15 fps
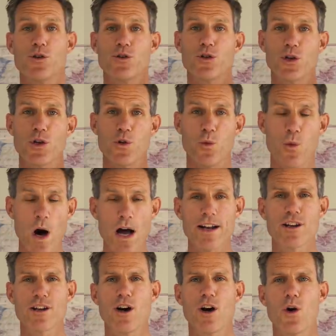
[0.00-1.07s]
So you want
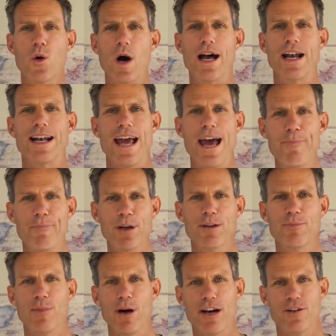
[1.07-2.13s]
to go on an
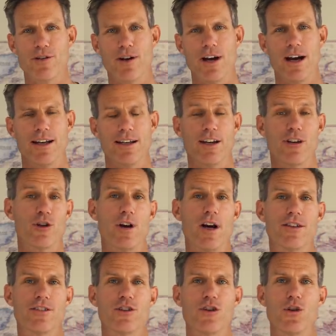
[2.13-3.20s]
epic bike ride
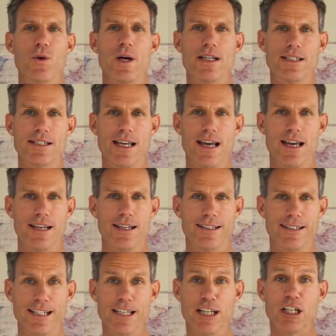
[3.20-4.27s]
across the USA.
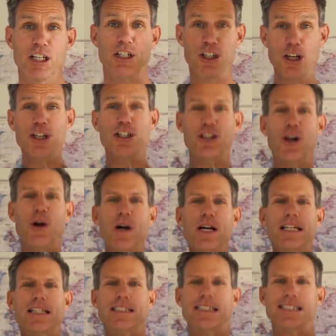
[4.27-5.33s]
Good
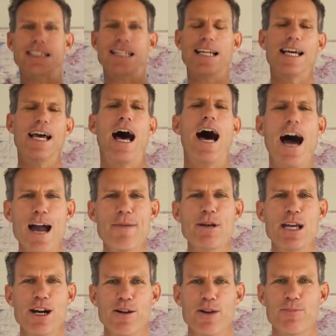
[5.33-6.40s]
choice! I'm
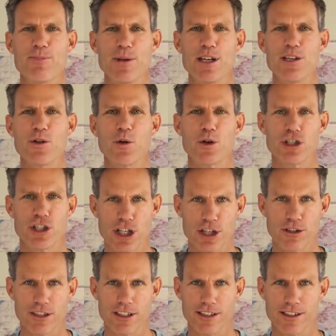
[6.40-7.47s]
here to be your
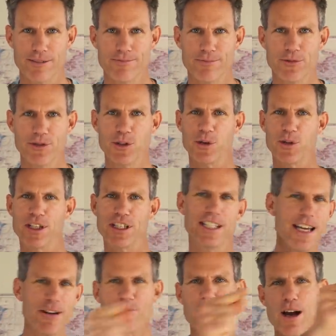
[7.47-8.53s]
cheerleader. So
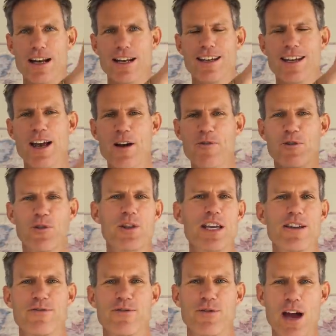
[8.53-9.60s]
get ready for the
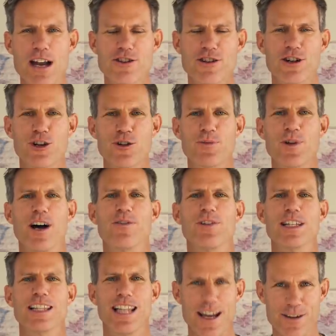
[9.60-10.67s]
adventure of
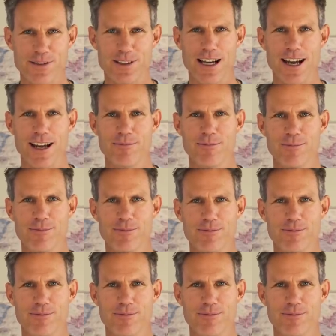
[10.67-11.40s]
a lifetime.